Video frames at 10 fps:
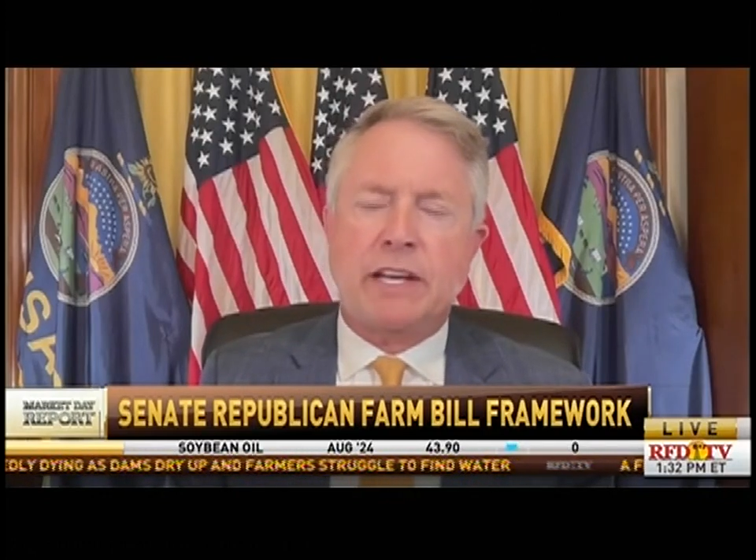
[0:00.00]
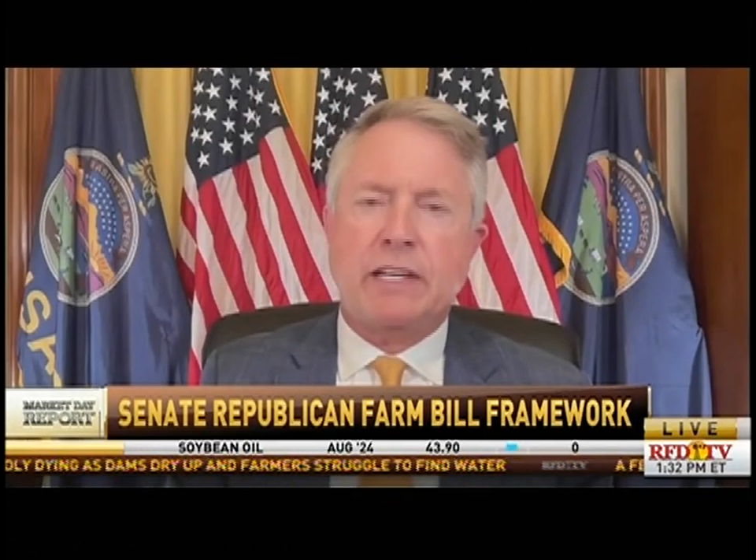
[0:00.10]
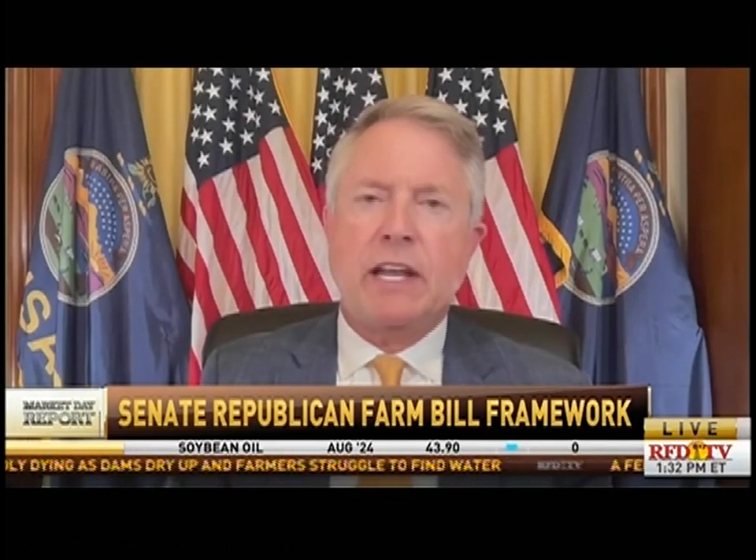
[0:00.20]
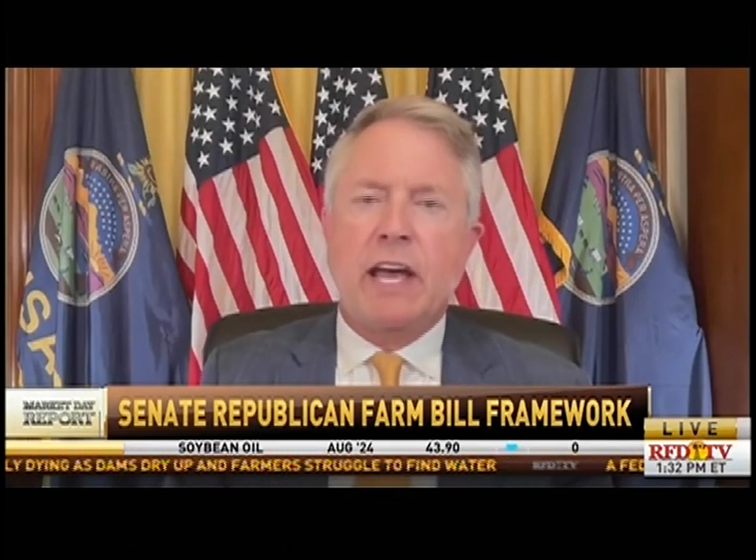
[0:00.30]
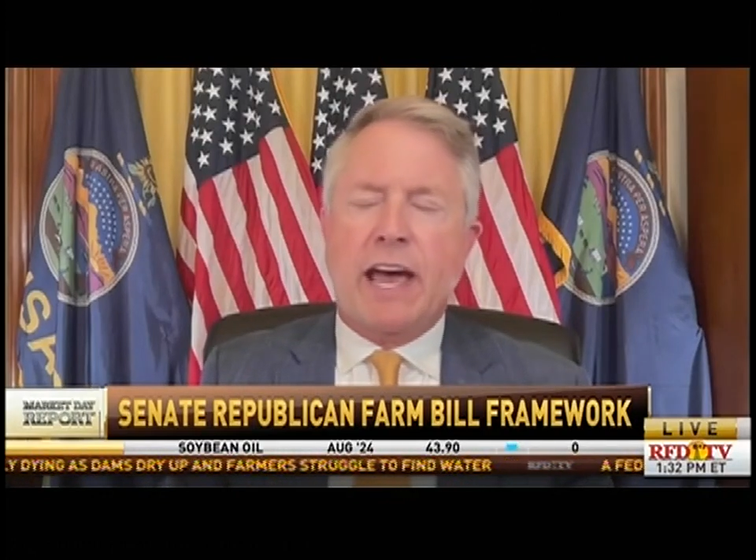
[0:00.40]

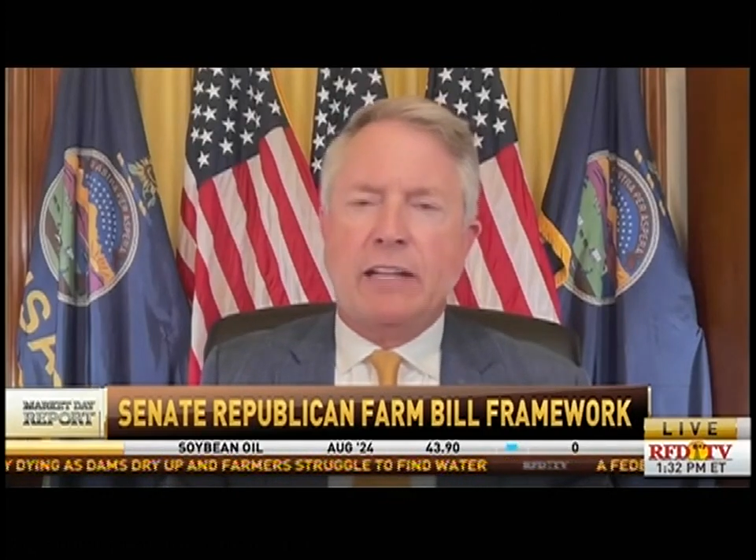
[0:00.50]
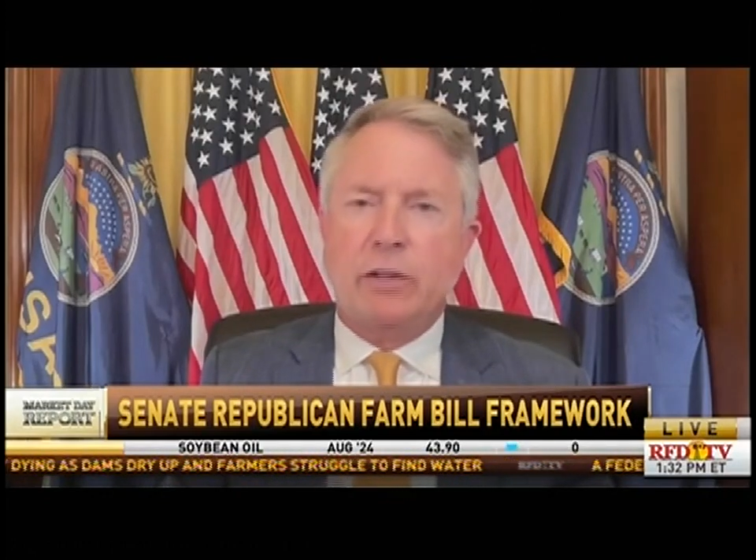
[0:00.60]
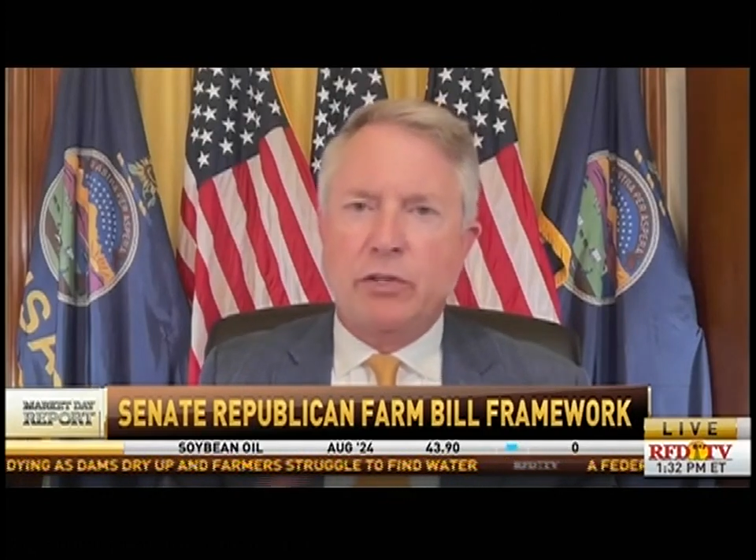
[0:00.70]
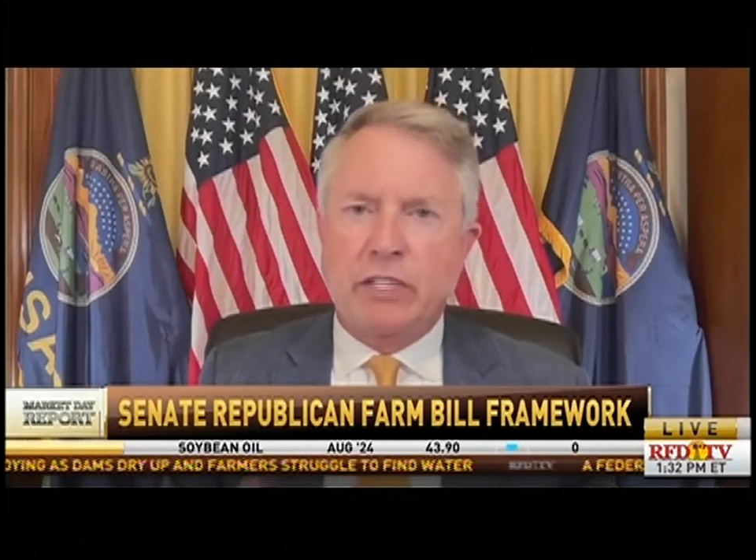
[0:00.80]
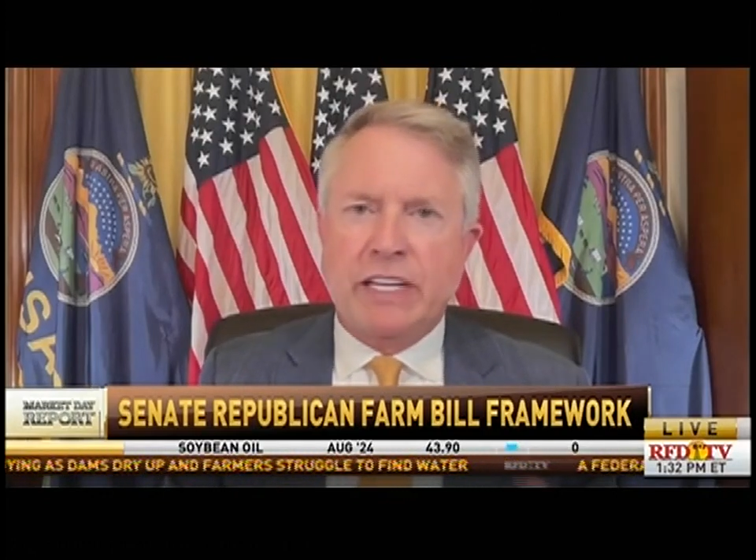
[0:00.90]
and
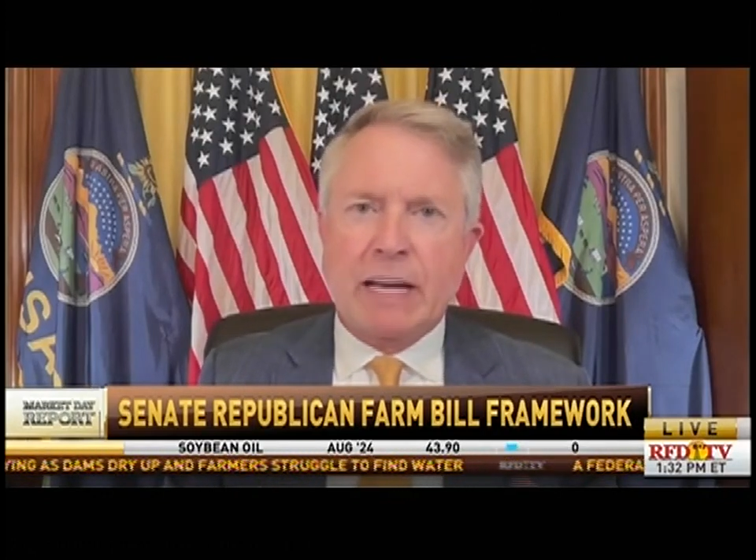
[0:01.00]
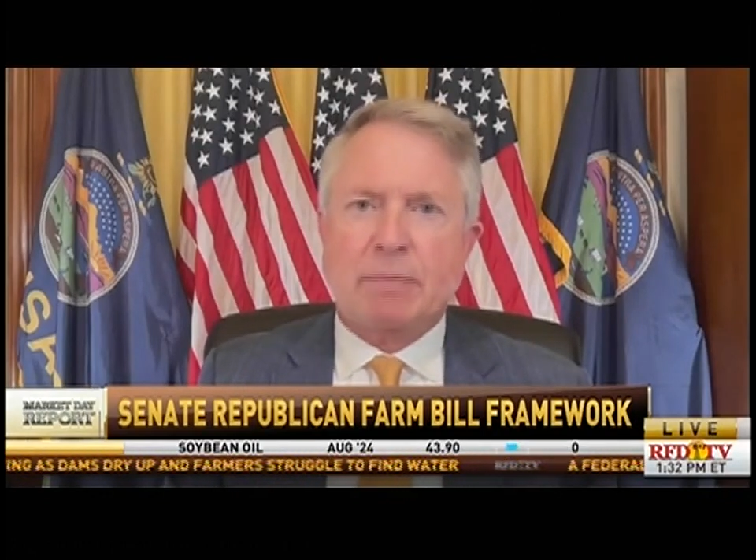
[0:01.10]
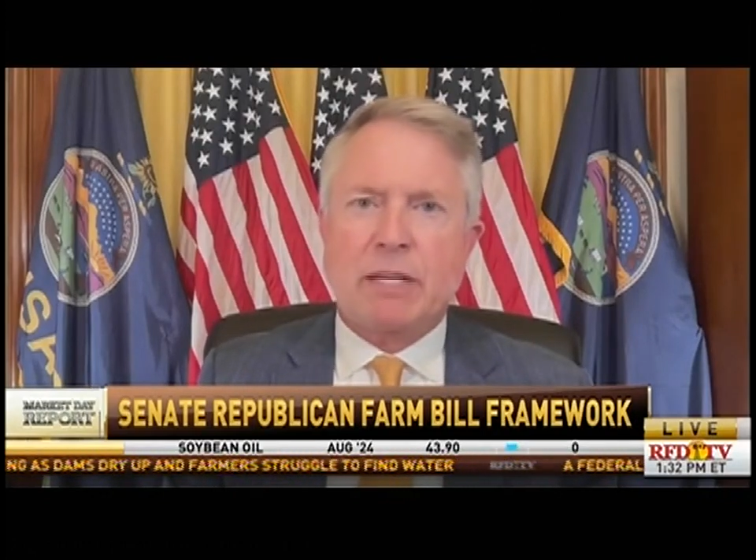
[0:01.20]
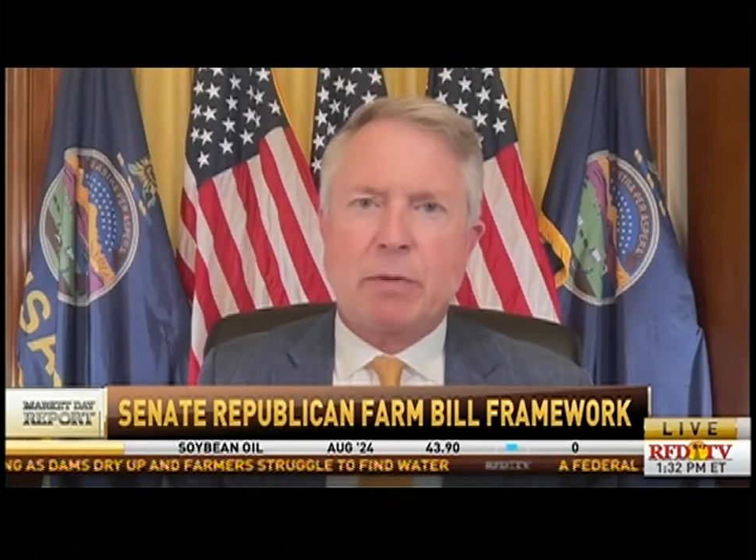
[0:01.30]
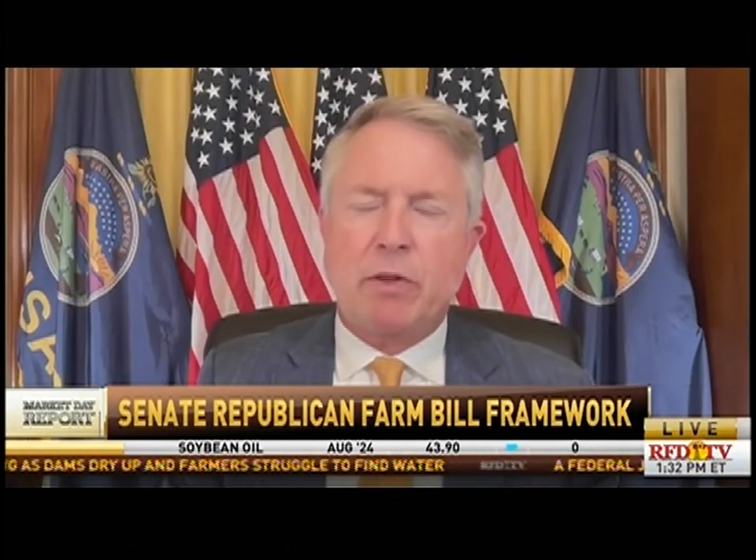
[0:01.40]
loosening up some